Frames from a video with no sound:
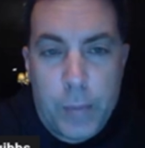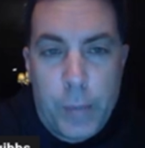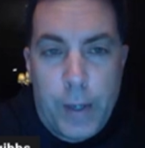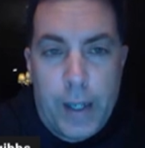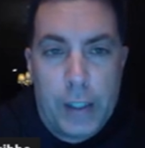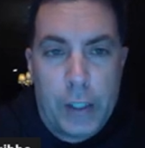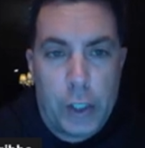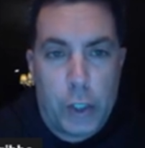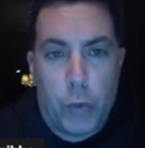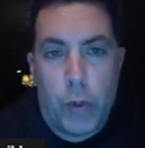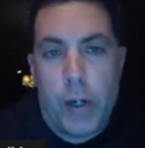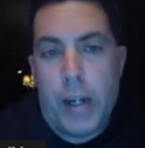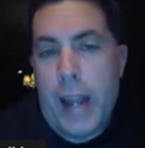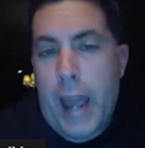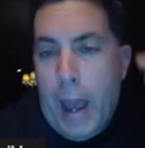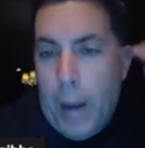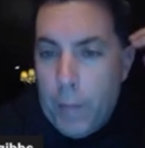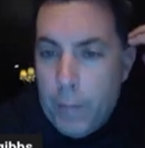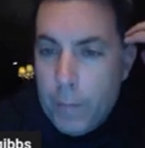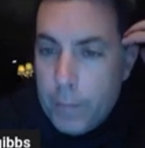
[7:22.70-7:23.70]
means three
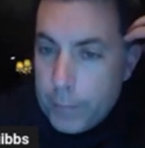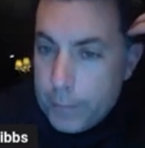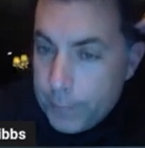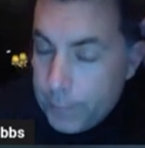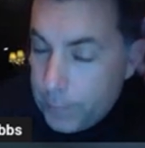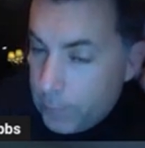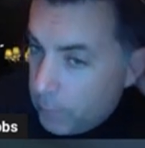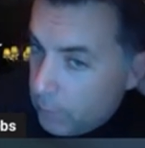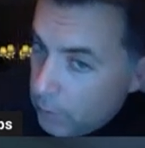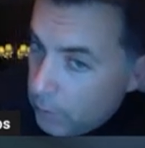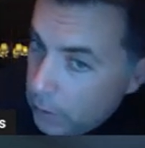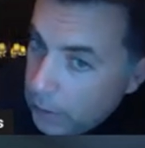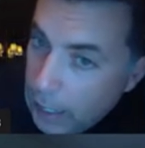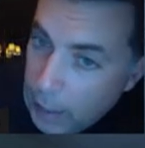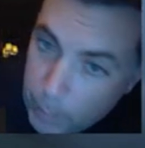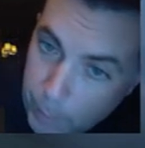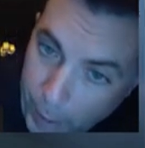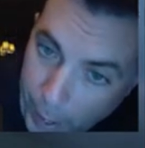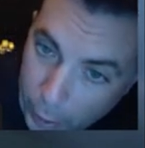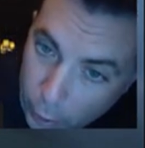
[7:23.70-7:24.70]
down okay
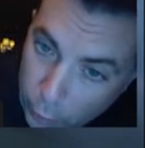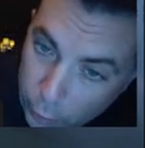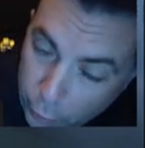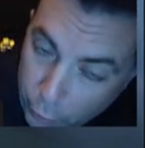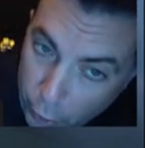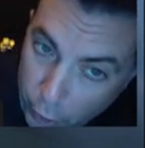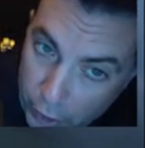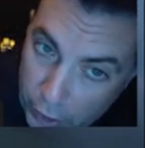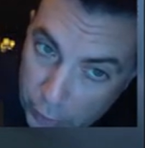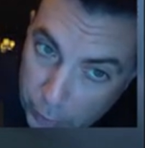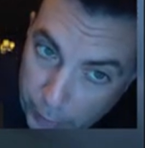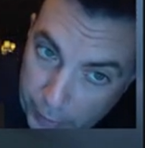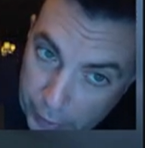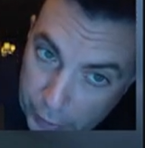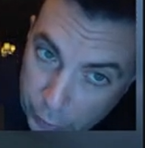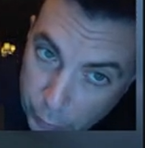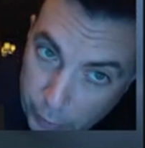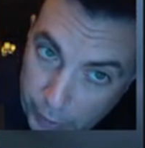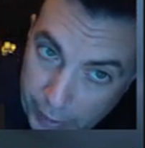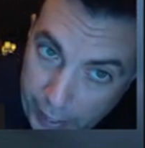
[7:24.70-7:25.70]
baylor for us means
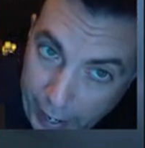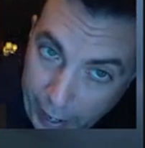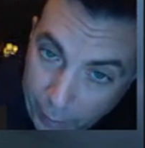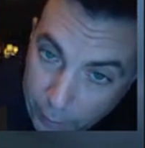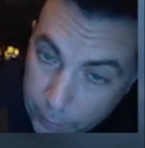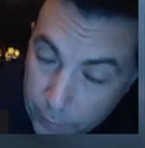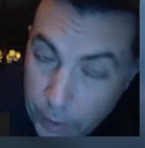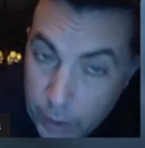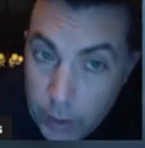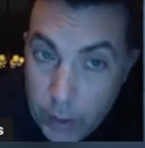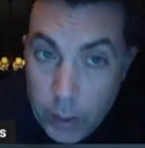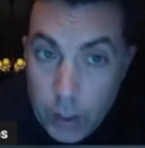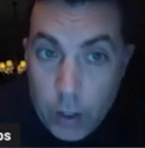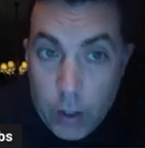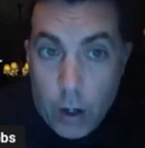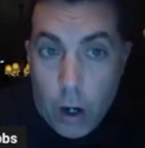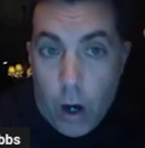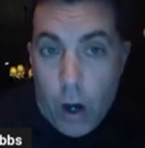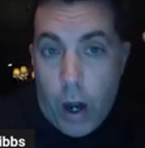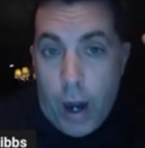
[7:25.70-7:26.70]
three down
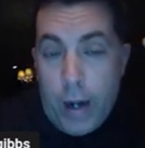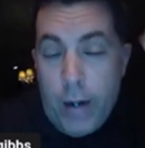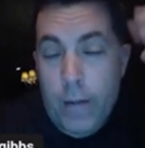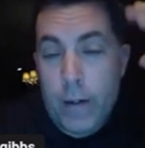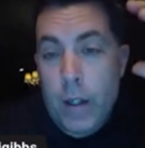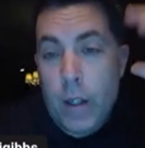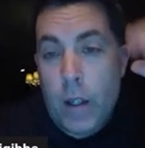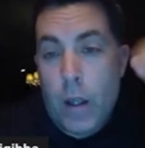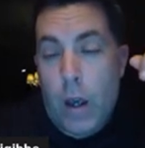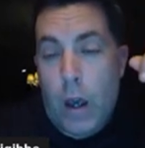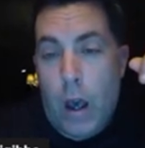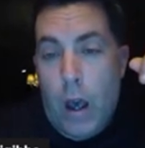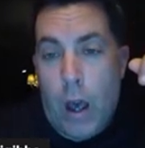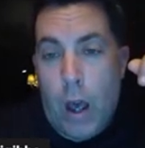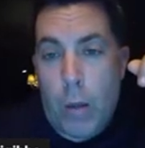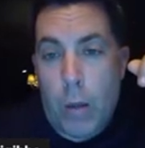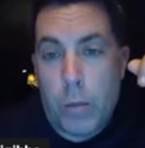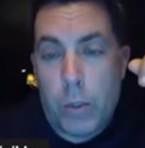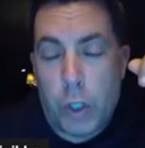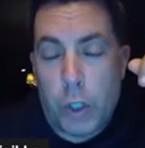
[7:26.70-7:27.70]
all right
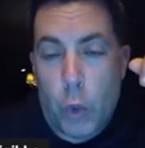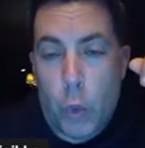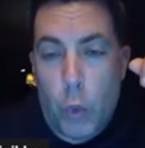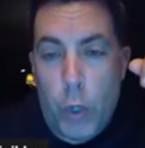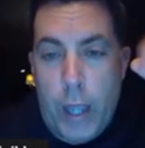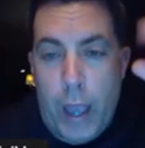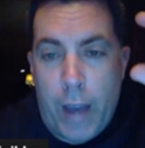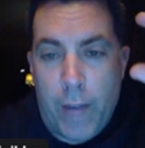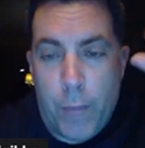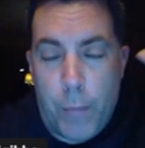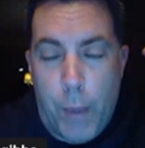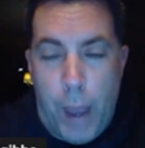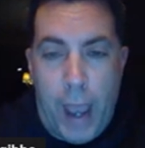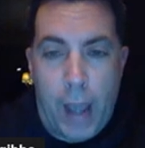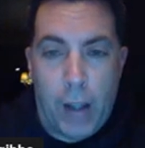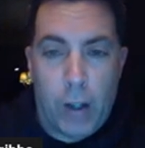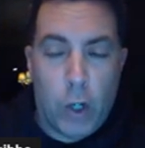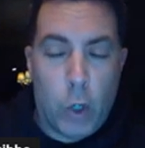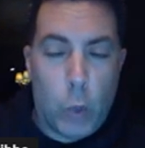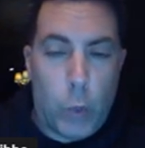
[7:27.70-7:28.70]
um, so we have
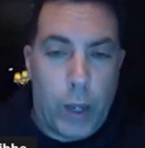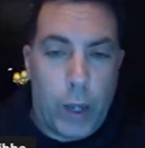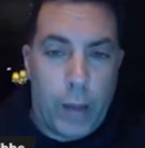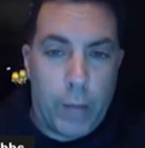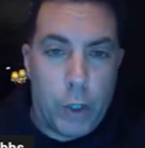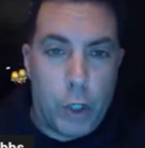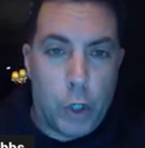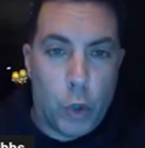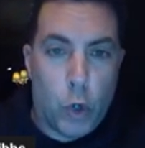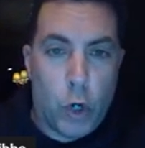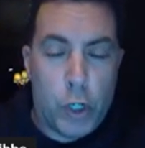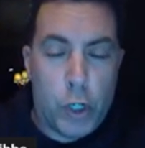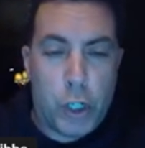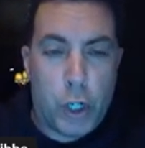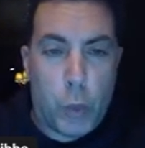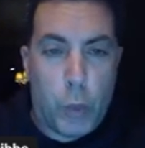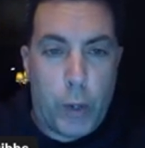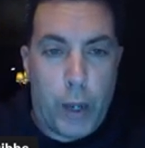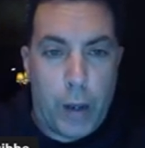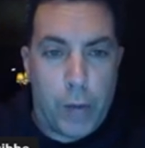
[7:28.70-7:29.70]
baylor we have georgia
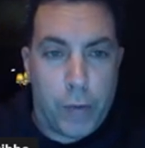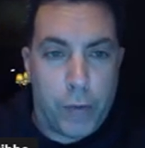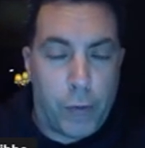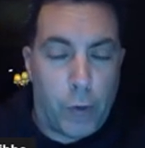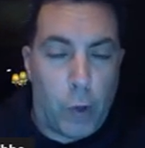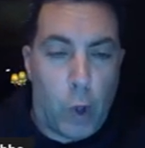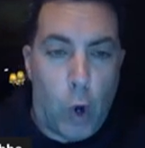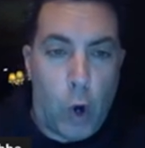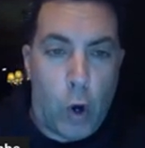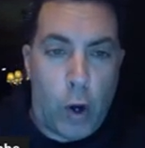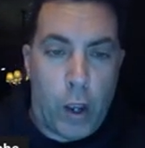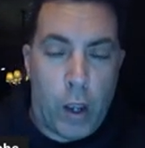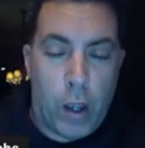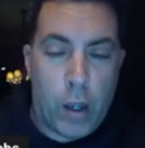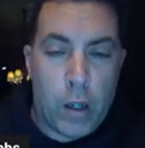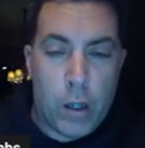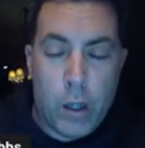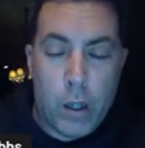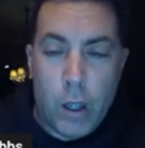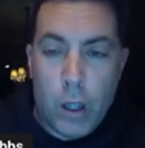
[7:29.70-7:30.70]
we have
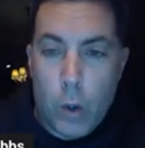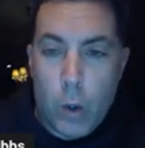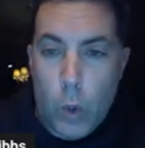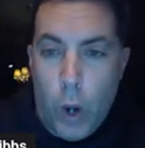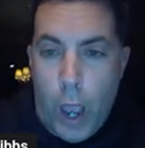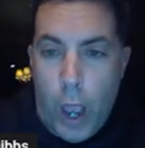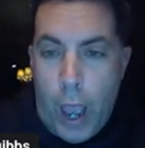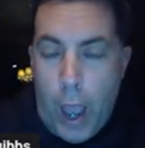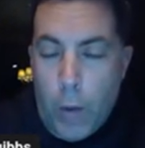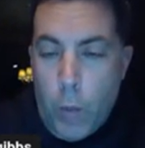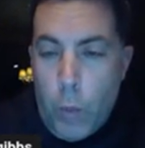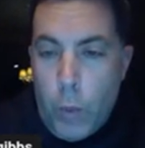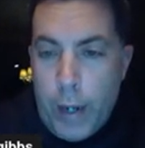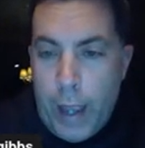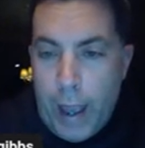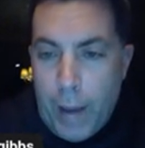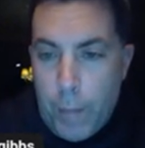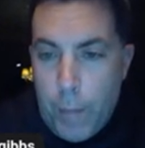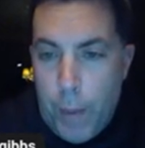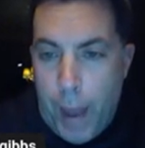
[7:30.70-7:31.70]
florida and we
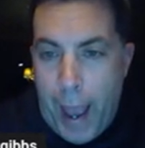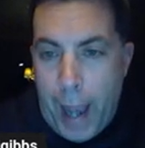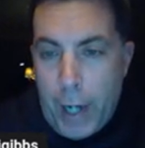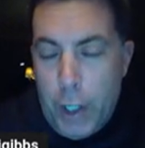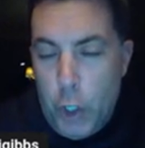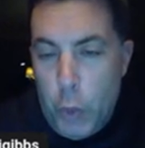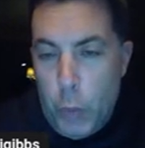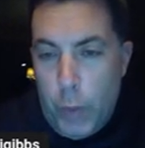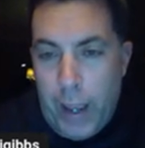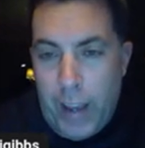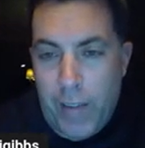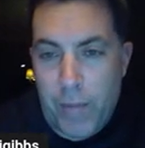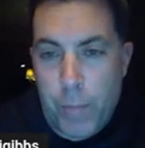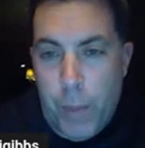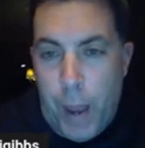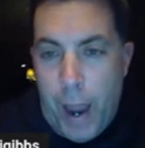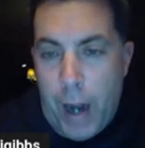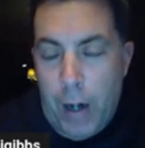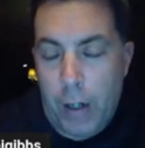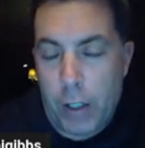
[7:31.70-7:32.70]
have badger and we have
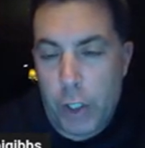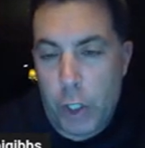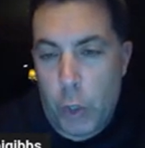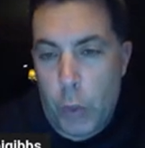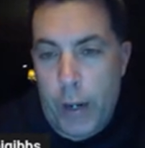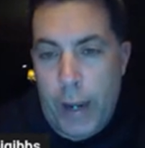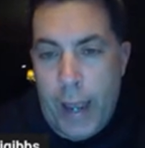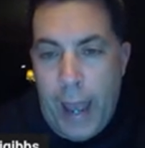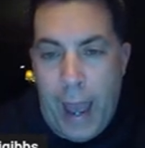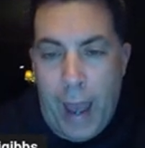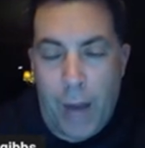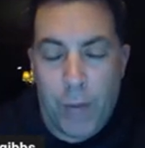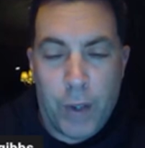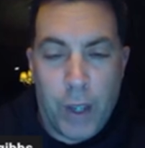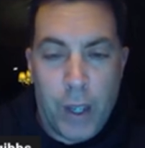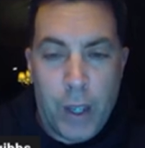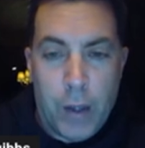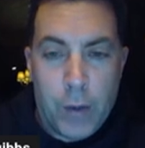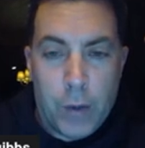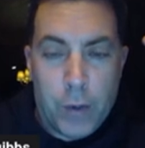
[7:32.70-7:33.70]
bear so we have
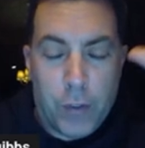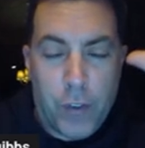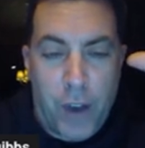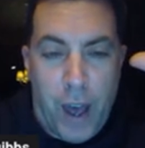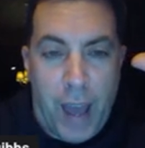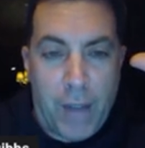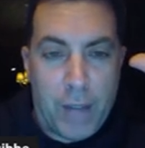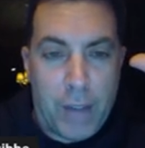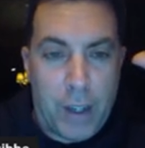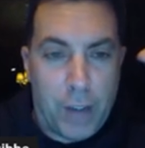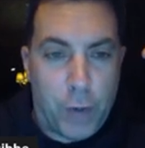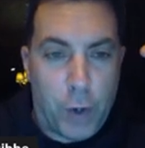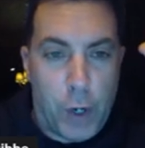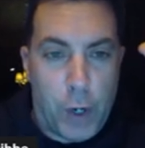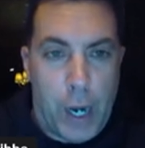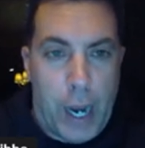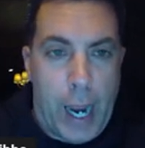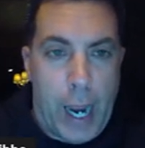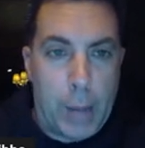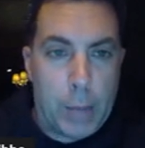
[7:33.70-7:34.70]
five different
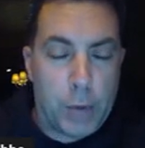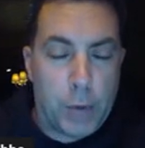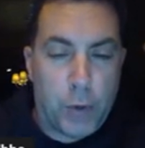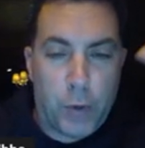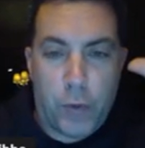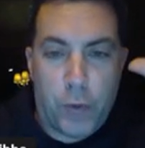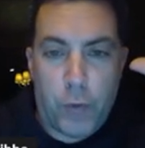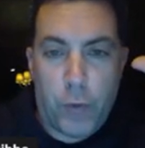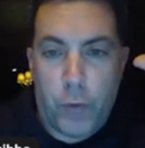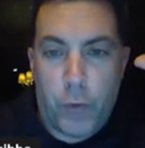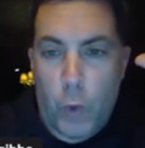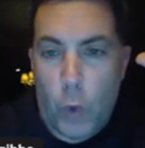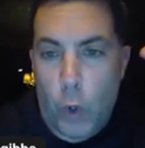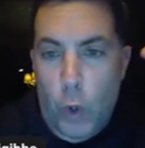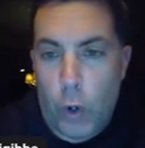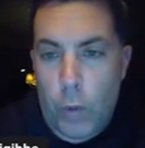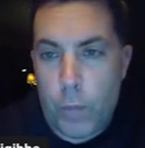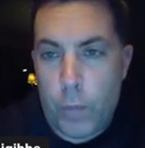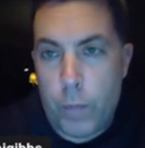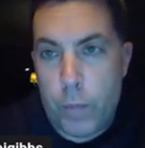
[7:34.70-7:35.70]
names for
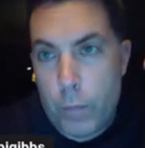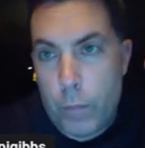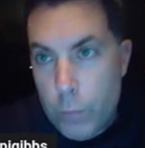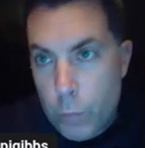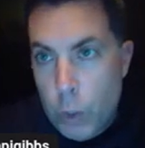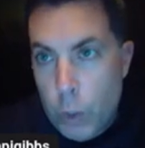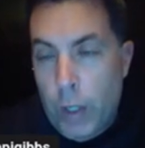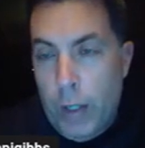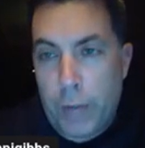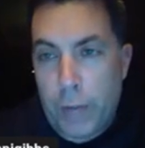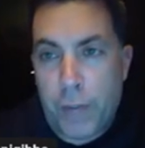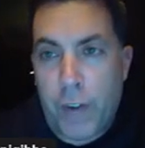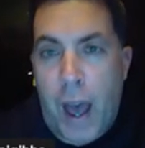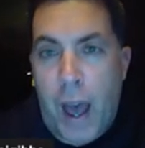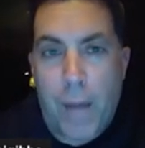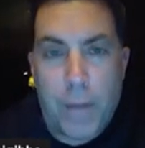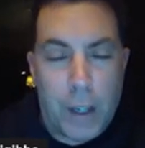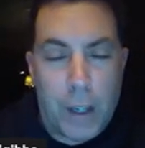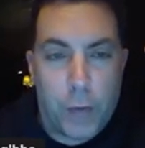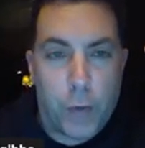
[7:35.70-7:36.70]
for really
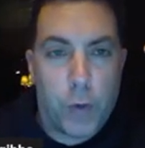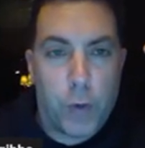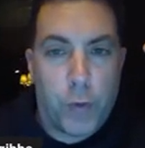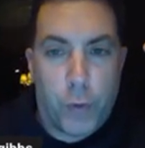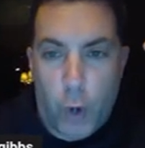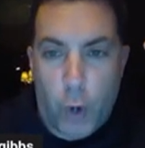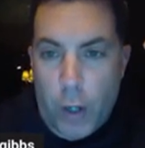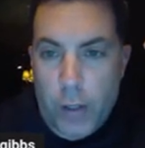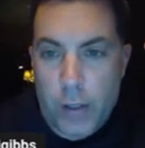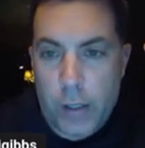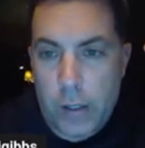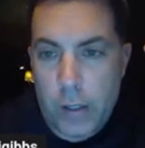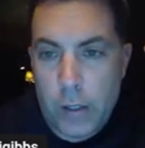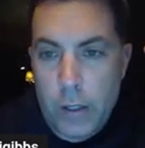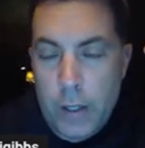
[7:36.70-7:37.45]
five different fronts